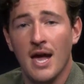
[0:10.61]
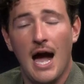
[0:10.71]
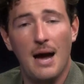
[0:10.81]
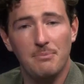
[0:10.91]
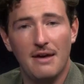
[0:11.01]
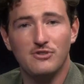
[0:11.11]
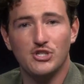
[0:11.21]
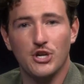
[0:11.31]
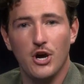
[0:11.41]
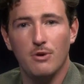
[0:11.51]
I'm Nevin
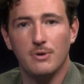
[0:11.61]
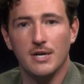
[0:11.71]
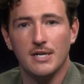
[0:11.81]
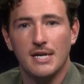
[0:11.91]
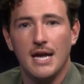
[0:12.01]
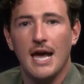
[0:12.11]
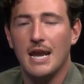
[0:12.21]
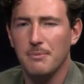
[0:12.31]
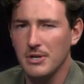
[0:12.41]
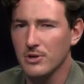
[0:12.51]
Jacoma, and
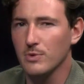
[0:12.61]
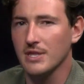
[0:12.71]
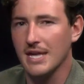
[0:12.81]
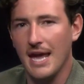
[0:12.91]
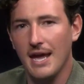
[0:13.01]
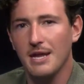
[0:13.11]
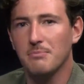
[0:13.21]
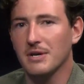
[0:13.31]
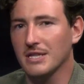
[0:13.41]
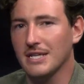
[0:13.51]
I'm here with Cade
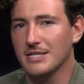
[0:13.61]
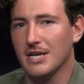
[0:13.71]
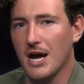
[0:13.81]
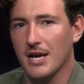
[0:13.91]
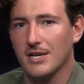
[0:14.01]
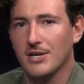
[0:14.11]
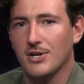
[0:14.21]
McClintock.